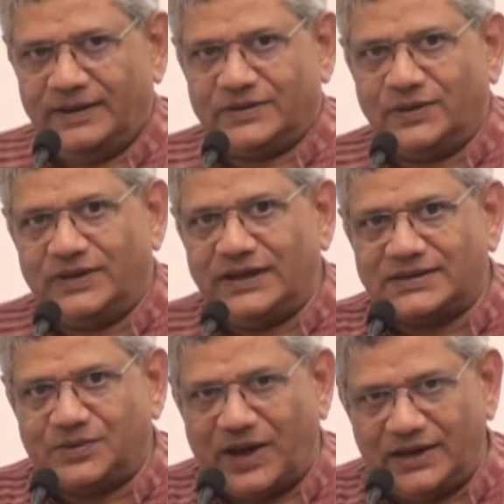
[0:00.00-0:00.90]
So
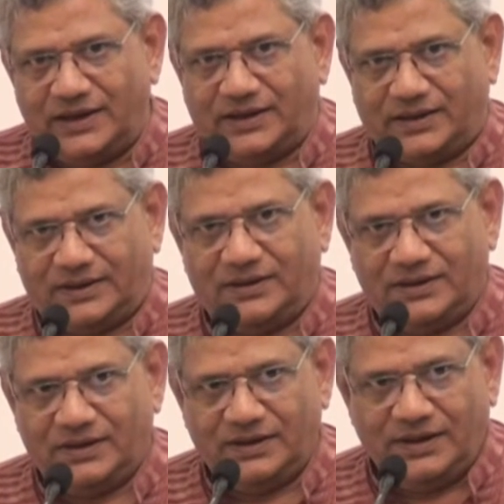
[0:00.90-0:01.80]
this 1 year
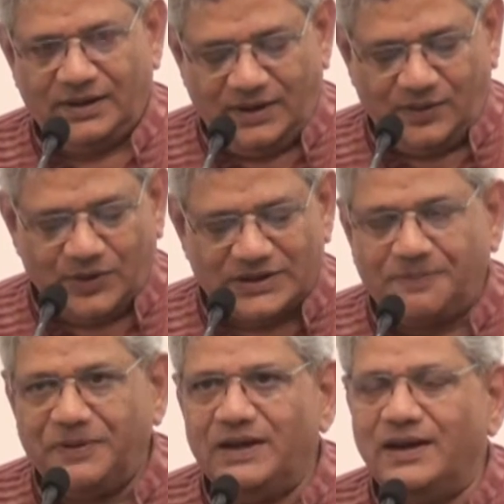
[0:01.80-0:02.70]
was a
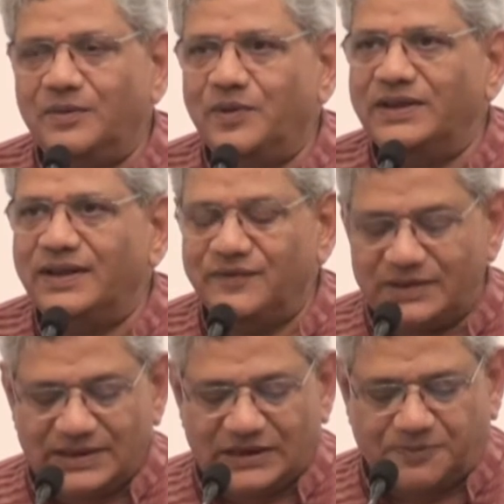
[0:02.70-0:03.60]
period when there
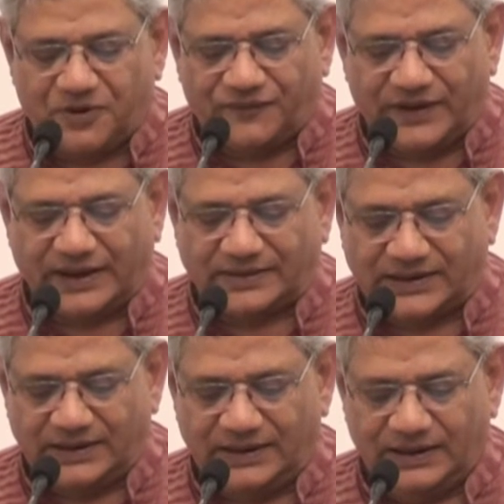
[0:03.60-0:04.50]
was this
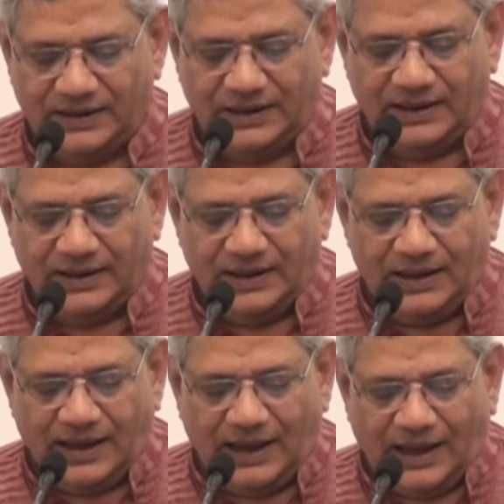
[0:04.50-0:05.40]
profligacy.
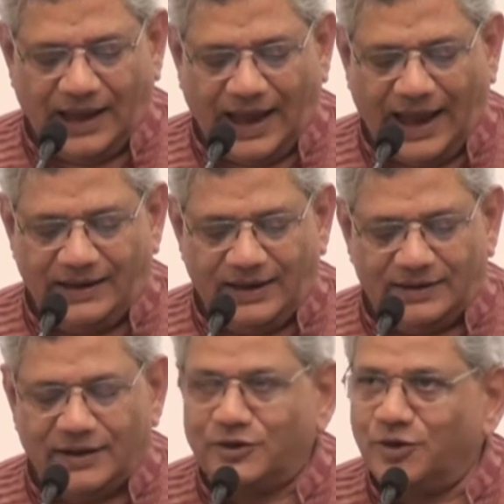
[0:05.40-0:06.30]

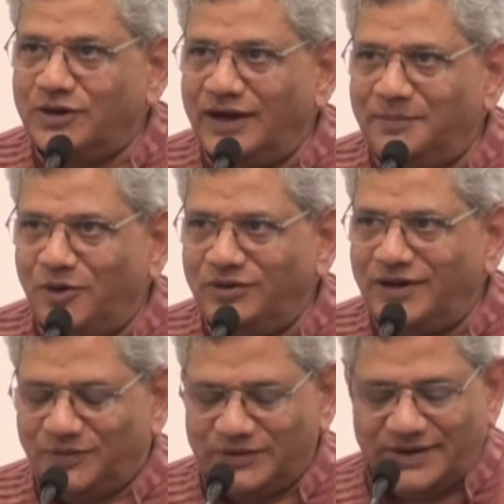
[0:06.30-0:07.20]
And the total amount
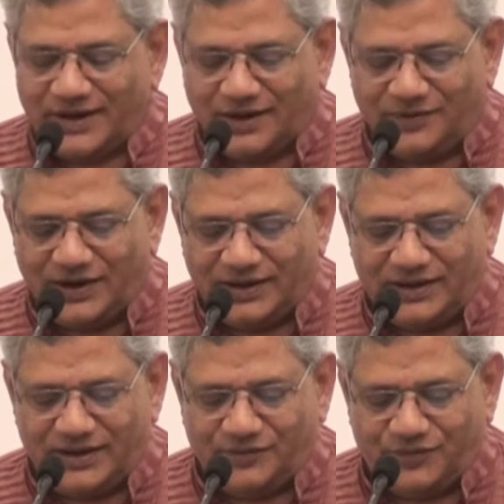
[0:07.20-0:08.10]
that was
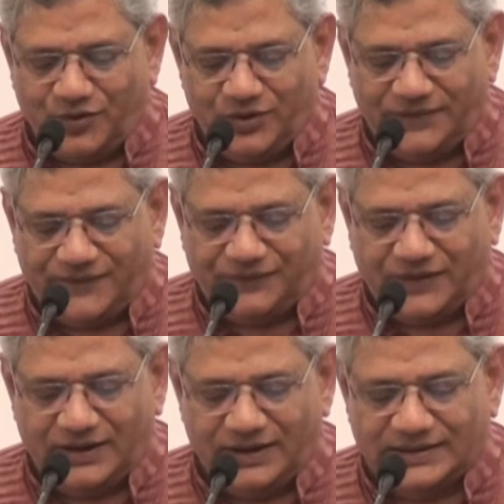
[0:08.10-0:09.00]
recovered in
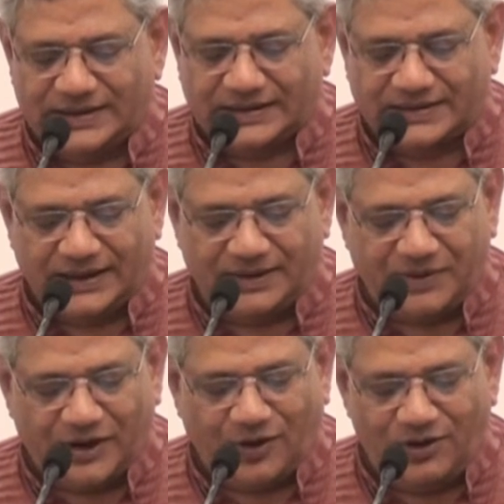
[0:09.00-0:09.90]
2015 and 16
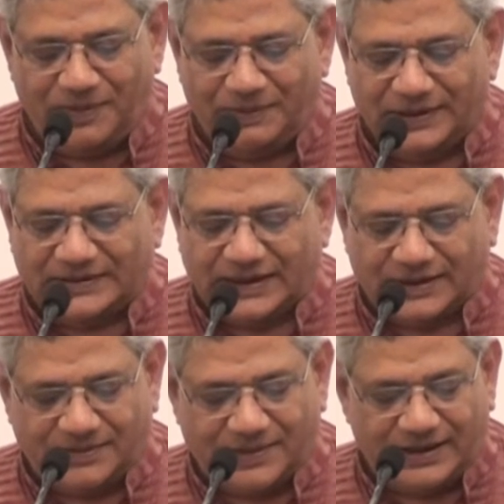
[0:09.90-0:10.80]
by all public
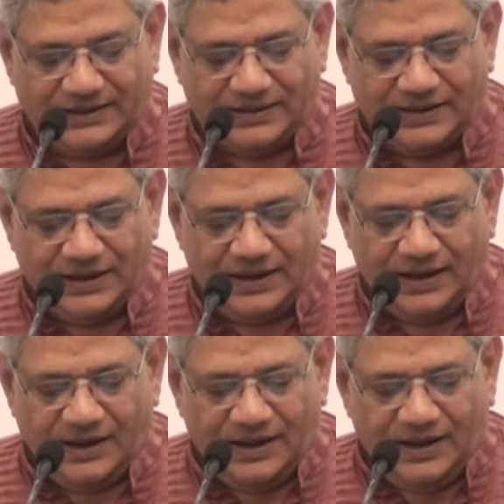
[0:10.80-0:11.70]
sector banks
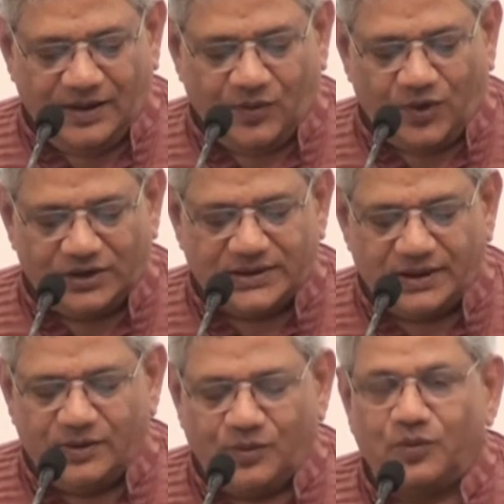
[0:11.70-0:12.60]
was
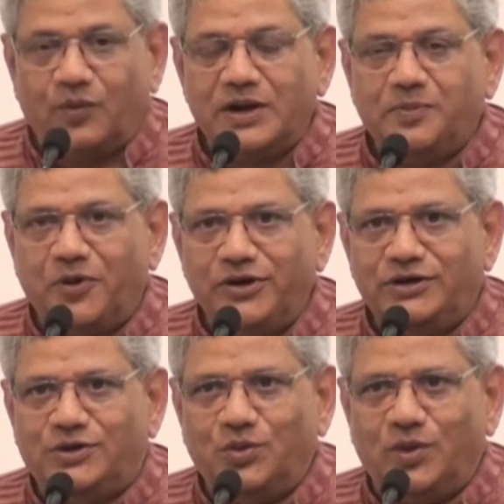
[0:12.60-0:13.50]

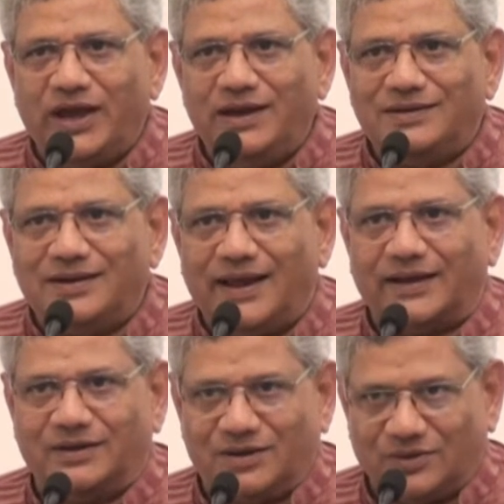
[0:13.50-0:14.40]
1.28
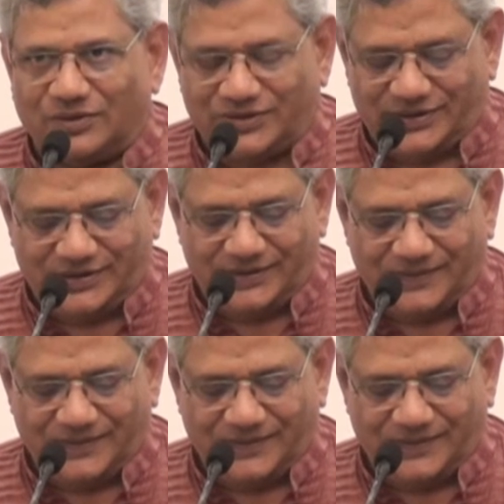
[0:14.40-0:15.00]
lakh crores.